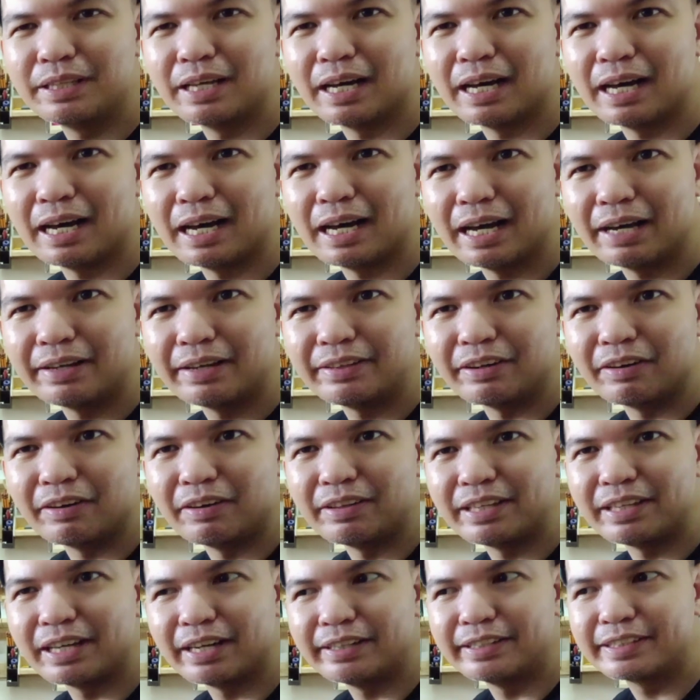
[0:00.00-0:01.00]
and
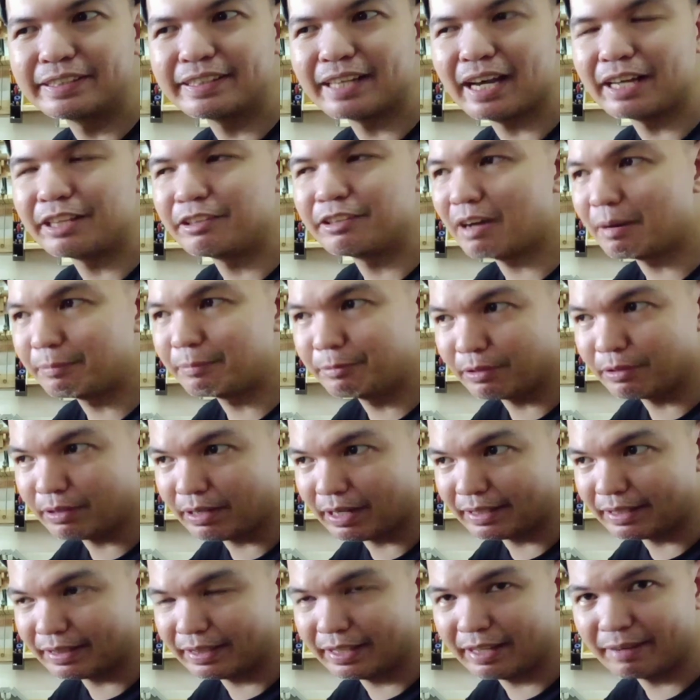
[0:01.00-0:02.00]
on the other side, you have to
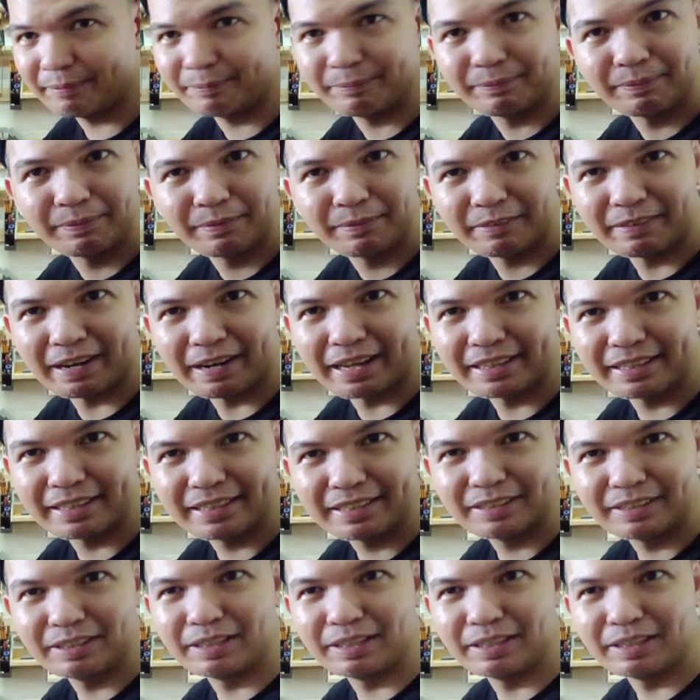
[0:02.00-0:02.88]
cut them, right?